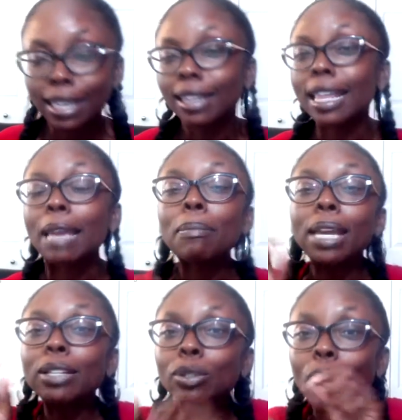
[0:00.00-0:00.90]
They
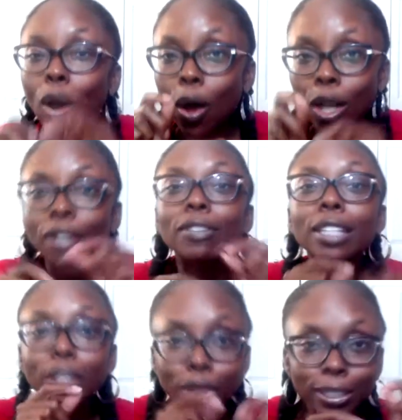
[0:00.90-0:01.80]
may do all of the
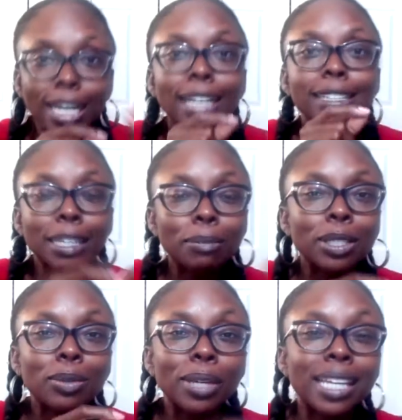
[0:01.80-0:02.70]
little tasks in
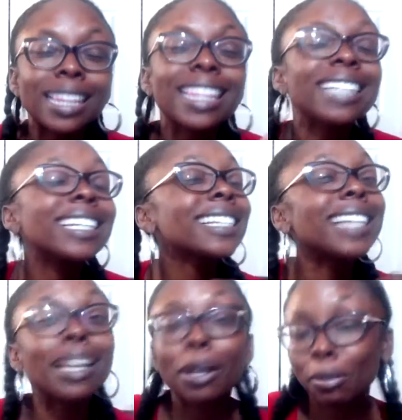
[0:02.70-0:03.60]
between that does
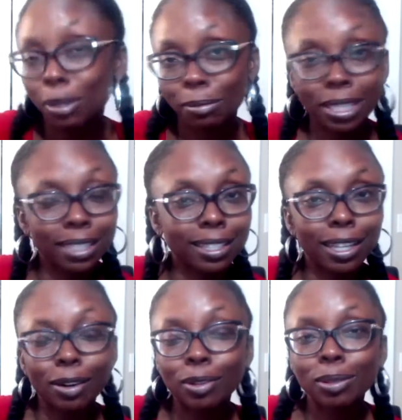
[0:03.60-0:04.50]
not help them get to
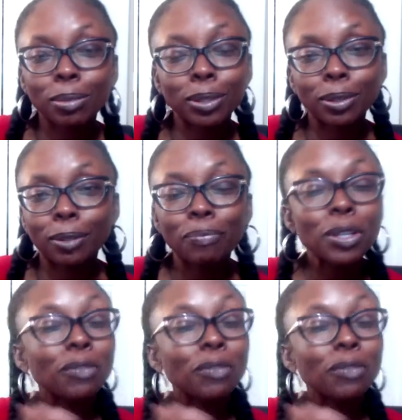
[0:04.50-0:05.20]
that ultimate goal.